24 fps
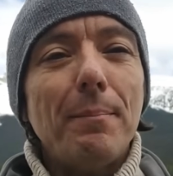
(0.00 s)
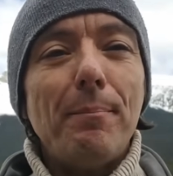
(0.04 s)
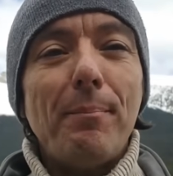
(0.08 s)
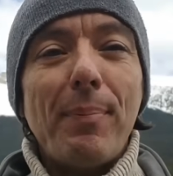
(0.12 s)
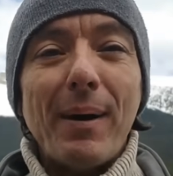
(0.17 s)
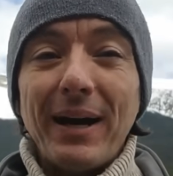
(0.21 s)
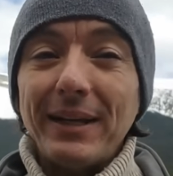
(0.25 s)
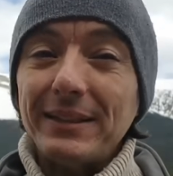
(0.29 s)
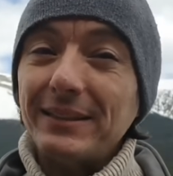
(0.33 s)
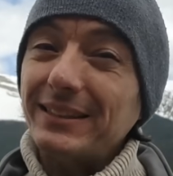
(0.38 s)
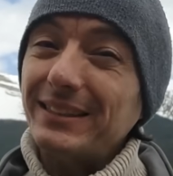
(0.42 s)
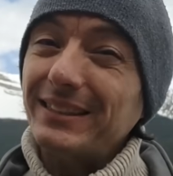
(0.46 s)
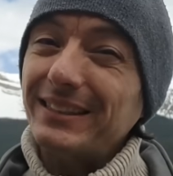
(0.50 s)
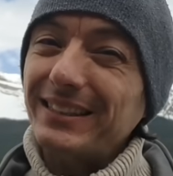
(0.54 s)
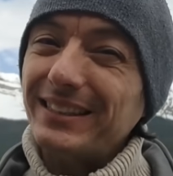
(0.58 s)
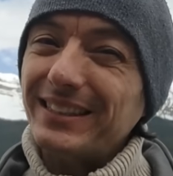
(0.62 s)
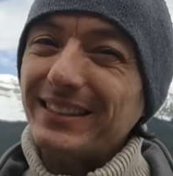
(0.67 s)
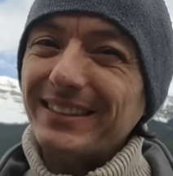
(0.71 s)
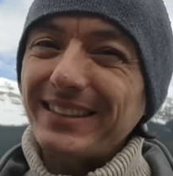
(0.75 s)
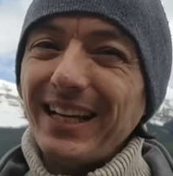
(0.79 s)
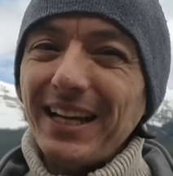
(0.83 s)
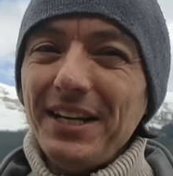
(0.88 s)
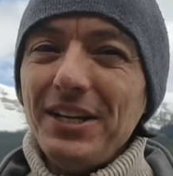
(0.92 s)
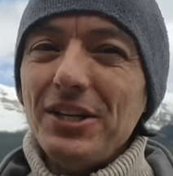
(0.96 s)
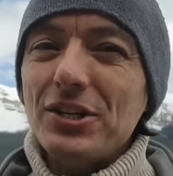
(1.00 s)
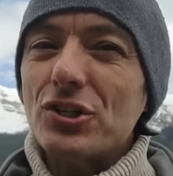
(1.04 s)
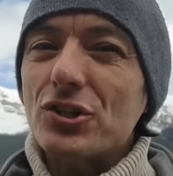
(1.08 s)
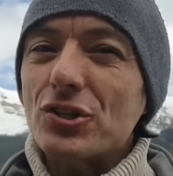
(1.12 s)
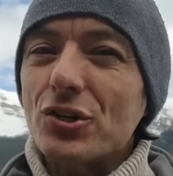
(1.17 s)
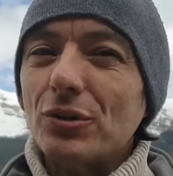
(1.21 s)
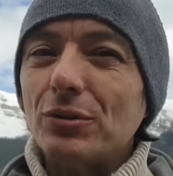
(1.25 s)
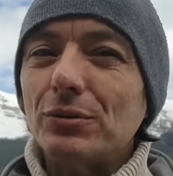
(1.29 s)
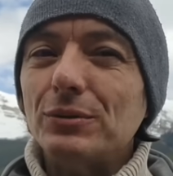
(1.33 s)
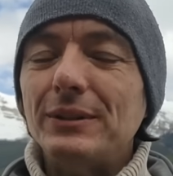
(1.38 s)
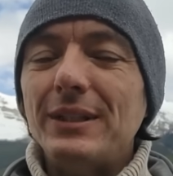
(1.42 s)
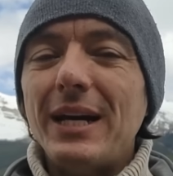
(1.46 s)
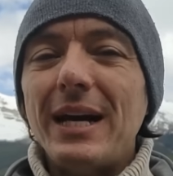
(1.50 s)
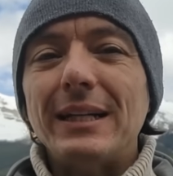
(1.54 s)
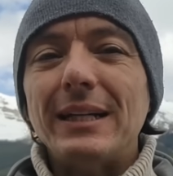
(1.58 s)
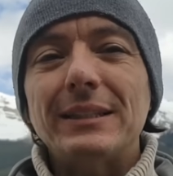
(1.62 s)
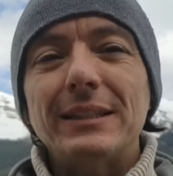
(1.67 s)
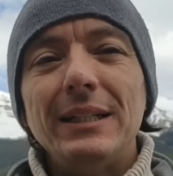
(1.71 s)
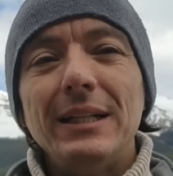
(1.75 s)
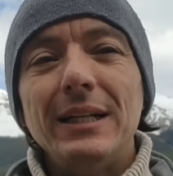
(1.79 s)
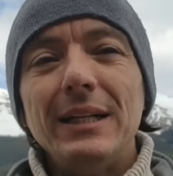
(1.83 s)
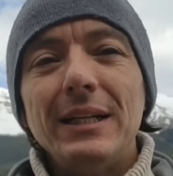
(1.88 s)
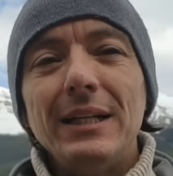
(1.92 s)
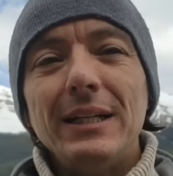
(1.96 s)
But studies show that
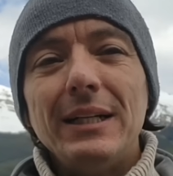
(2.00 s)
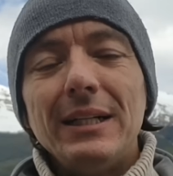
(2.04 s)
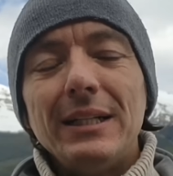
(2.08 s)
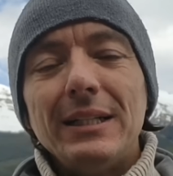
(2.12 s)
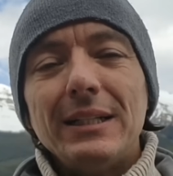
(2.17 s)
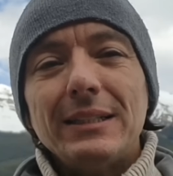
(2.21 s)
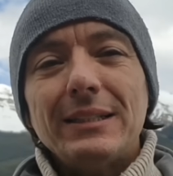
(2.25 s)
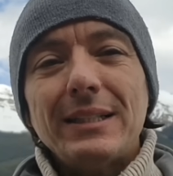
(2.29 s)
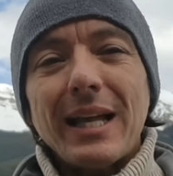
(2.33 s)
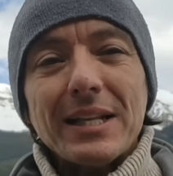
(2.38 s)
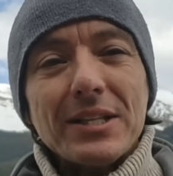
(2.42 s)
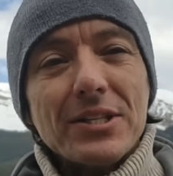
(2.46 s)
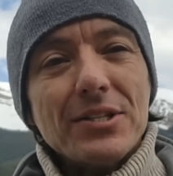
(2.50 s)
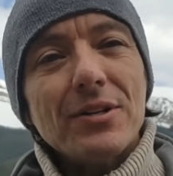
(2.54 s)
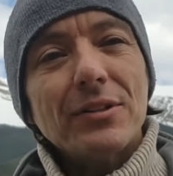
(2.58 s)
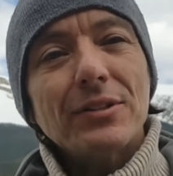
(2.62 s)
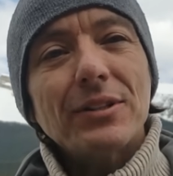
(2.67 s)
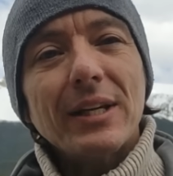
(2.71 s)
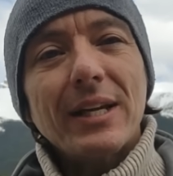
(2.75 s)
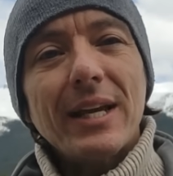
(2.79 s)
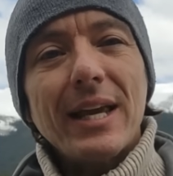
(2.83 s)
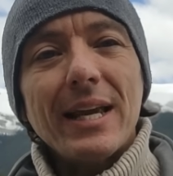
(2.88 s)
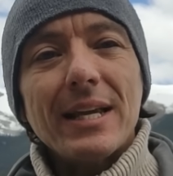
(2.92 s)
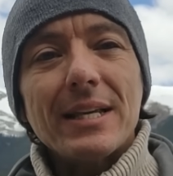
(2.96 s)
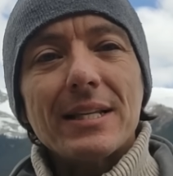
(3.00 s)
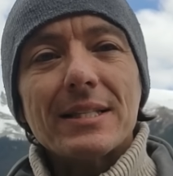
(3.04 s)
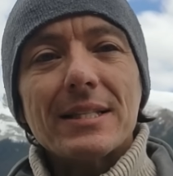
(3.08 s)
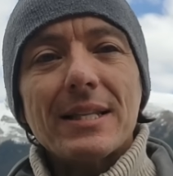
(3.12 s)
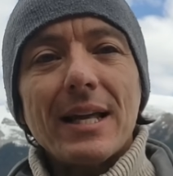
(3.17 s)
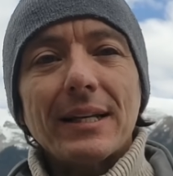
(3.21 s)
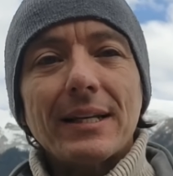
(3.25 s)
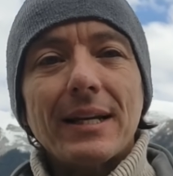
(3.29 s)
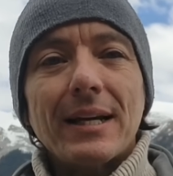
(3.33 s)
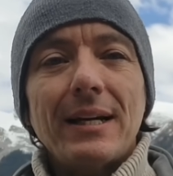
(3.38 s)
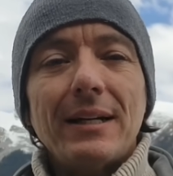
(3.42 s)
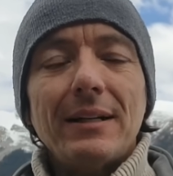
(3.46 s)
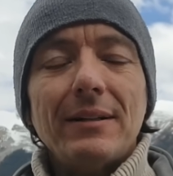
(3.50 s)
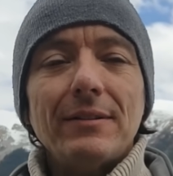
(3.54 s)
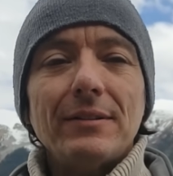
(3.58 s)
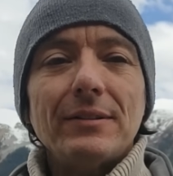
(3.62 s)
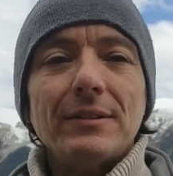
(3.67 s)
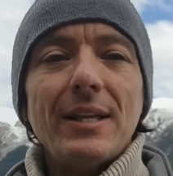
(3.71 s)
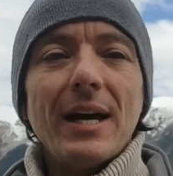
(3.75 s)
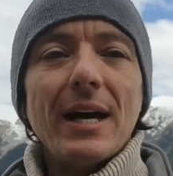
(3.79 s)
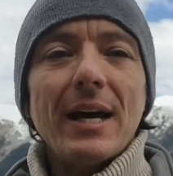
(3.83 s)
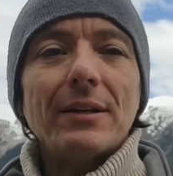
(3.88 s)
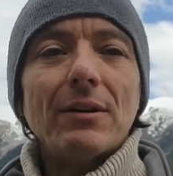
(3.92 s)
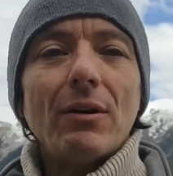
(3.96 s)
that's not the case. That
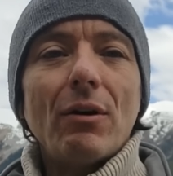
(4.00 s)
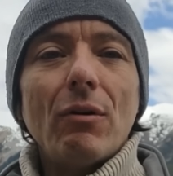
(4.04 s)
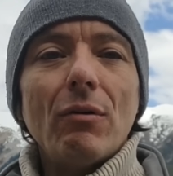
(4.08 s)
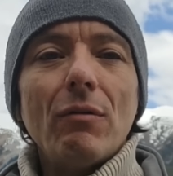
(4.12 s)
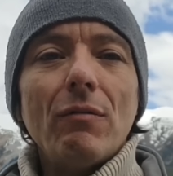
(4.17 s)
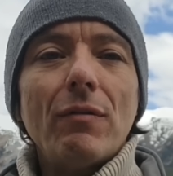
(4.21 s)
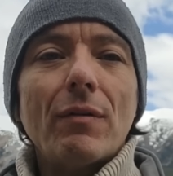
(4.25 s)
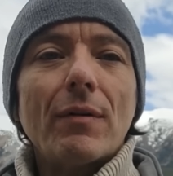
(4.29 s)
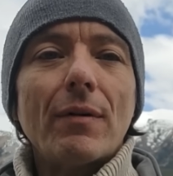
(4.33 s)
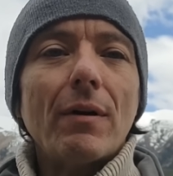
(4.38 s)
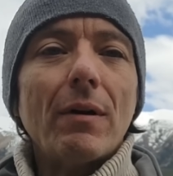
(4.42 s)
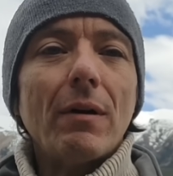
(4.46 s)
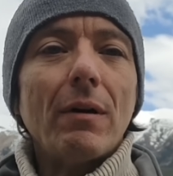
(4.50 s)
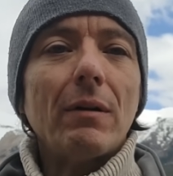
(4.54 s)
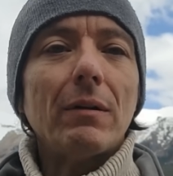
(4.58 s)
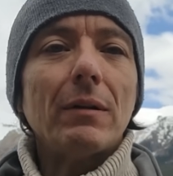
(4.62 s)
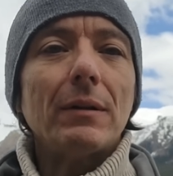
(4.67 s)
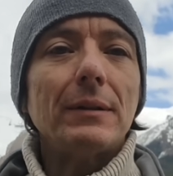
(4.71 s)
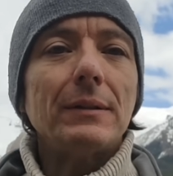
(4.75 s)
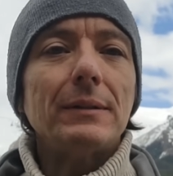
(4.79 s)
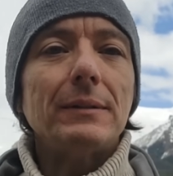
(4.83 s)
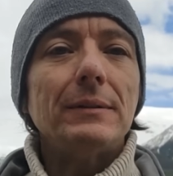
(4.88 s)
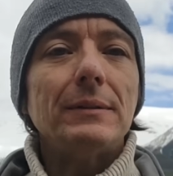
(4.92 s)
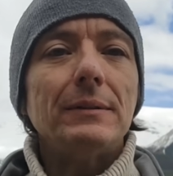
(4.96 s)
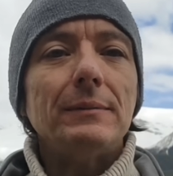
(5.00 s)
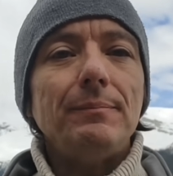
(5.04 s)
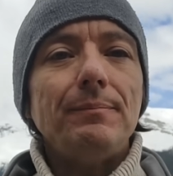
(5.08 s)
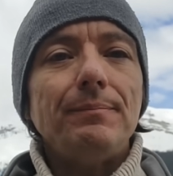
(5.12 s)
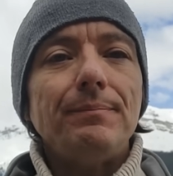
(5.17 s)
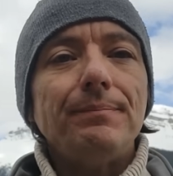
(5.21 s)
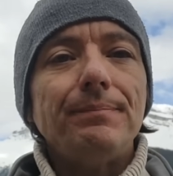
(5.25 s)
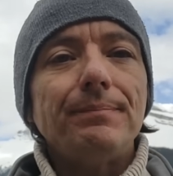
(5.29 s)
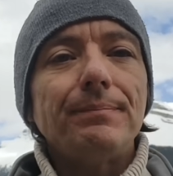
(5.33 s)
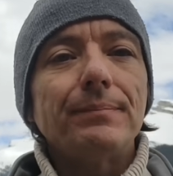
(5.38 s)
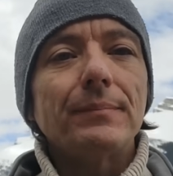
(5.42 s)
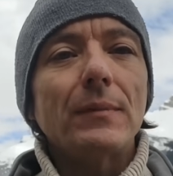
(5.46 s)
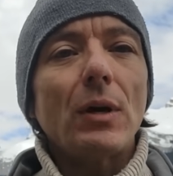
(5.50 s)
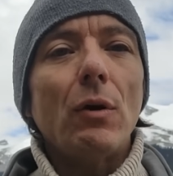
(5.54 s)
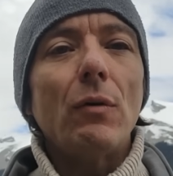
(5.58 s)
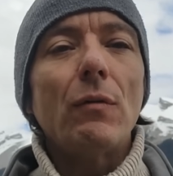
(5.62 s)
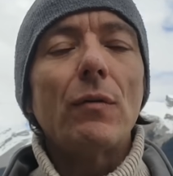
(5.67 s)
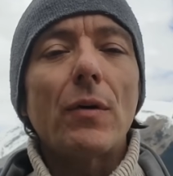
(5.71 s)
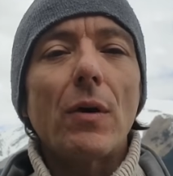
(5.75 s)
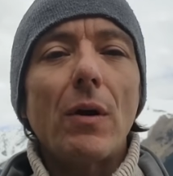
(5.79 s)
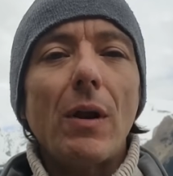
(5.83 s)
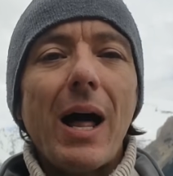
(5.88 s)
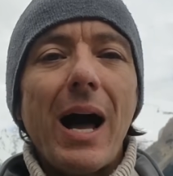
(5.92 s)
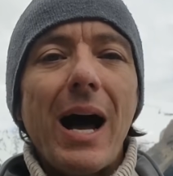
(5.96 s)
that overall mm,
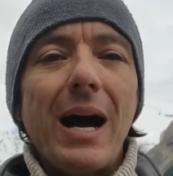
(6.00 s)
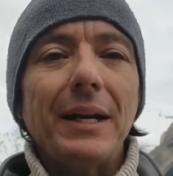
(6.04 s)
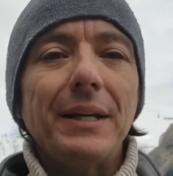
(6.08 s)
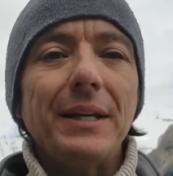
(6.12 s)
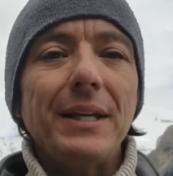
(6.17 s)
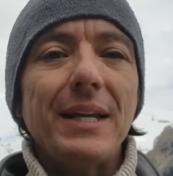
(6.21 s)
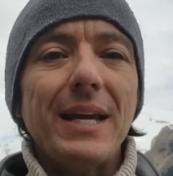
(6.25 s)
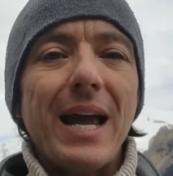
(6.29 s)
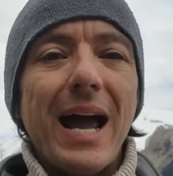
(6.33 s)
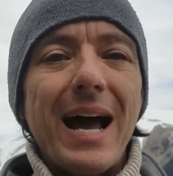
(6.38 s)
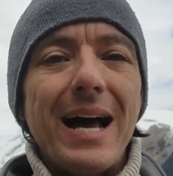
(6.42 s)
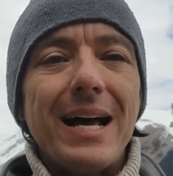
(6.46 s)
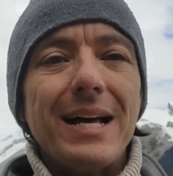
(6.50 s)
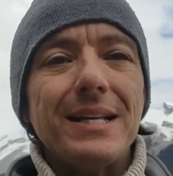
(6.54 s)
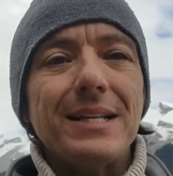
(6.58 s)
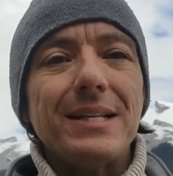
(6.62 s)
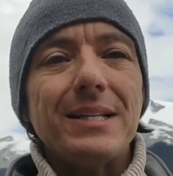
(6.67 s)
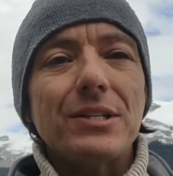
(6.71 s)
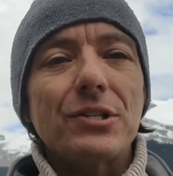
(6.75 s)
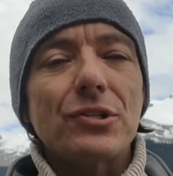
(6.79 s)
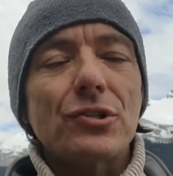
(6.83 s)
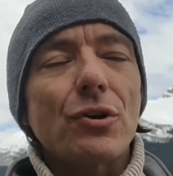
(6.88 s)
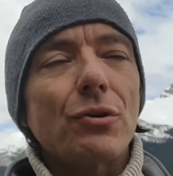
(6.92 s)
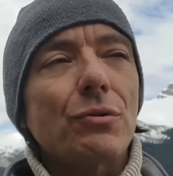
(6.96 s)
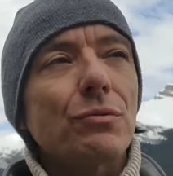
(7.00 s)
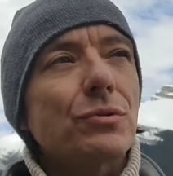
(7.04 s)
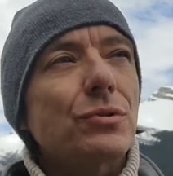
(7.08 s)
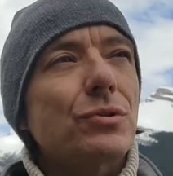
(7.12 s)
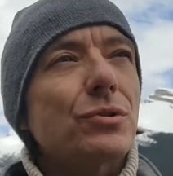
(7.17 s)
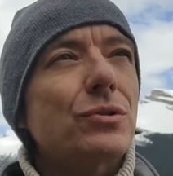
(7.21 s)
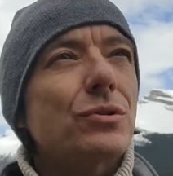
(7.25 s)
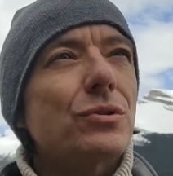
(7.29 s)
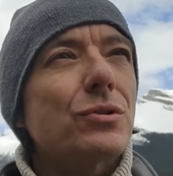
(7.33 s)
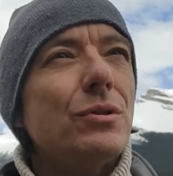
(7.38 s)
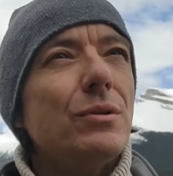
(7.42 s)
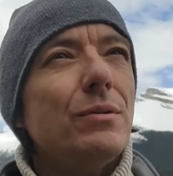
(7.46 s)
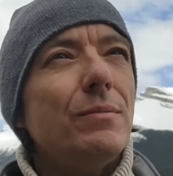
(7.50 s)
overall honey has, shows